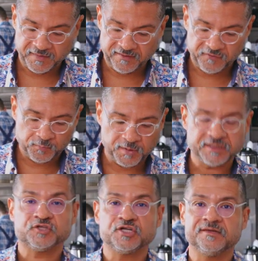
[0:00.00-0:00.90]
I mean, if you
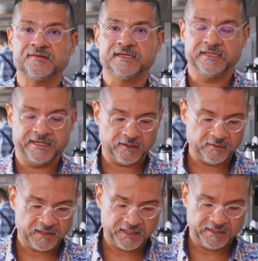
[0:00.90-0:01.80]
put the cheese in
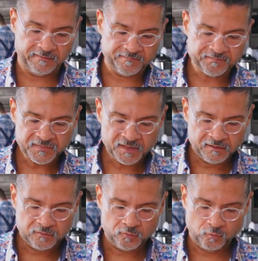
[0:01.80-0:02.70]
there
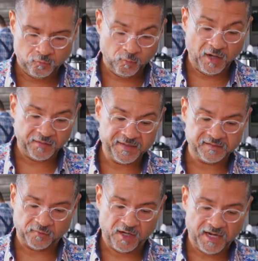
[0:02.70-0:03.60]
while the
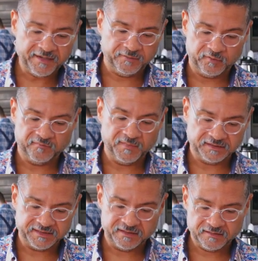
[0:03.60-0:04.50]
beans were hot, it would have
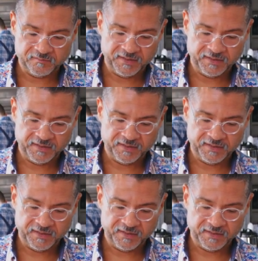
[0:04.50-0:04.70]
melted.